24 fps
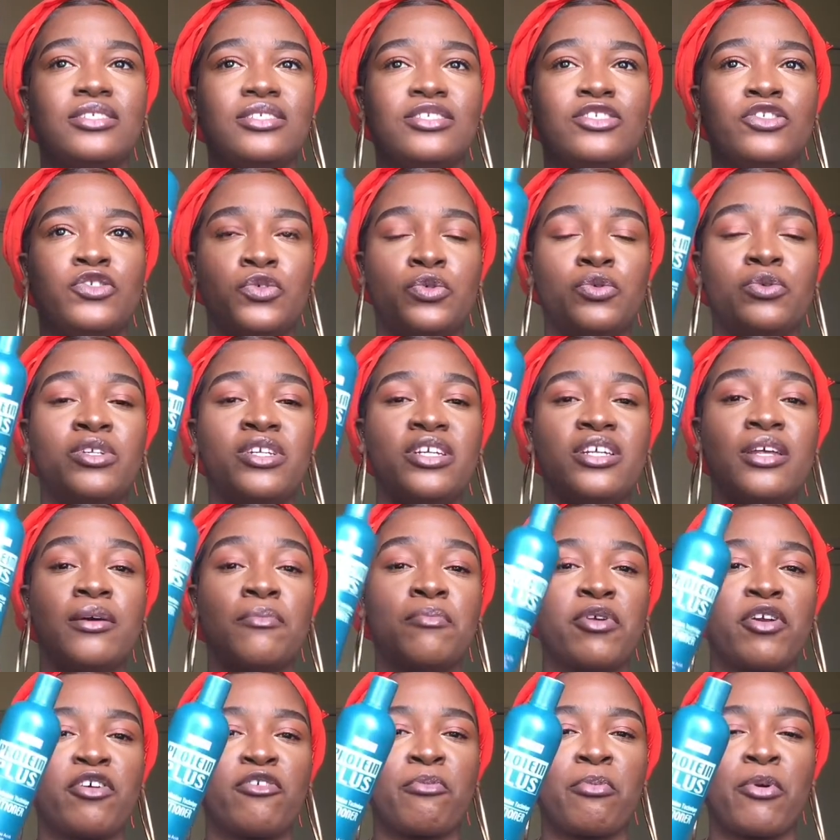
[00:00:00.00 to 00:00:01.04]
do need a
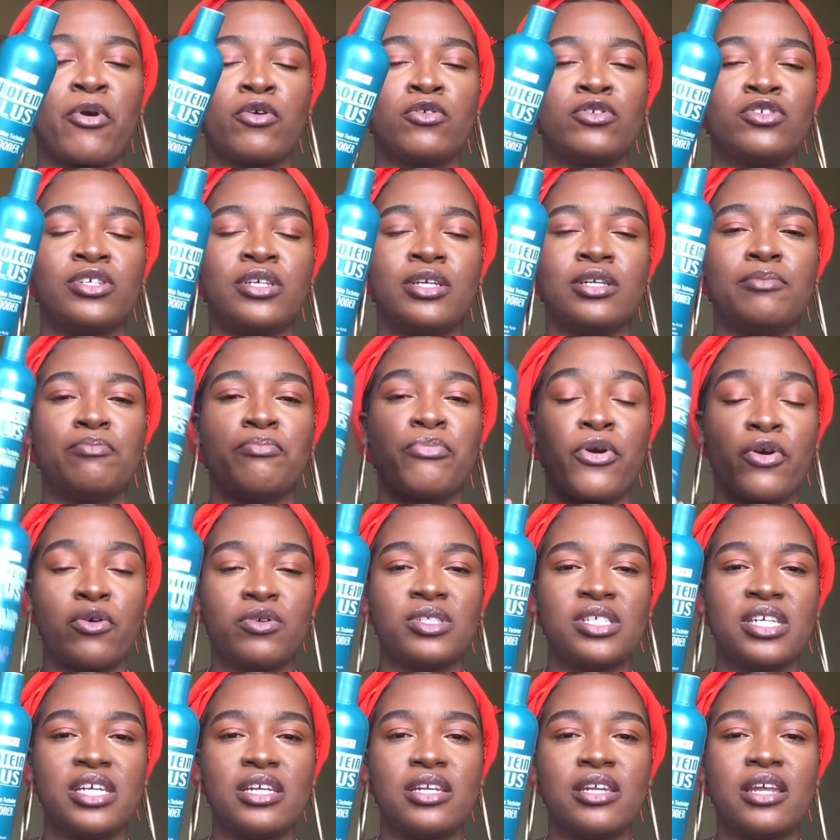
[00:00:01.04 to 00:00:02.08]
bit of
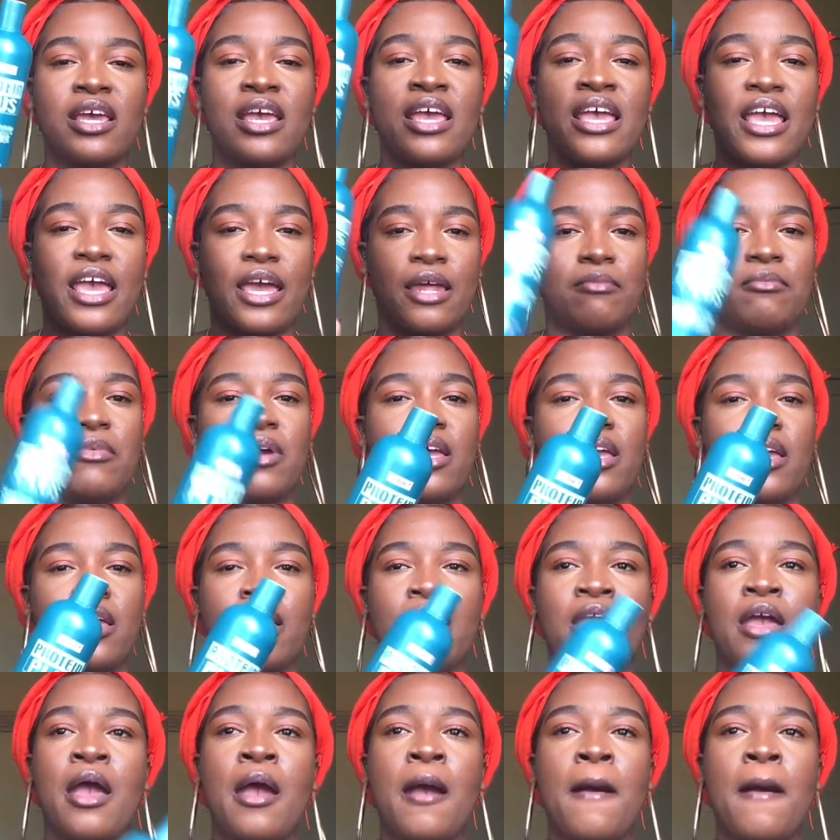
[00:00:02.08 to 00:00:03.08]
protein in my hair,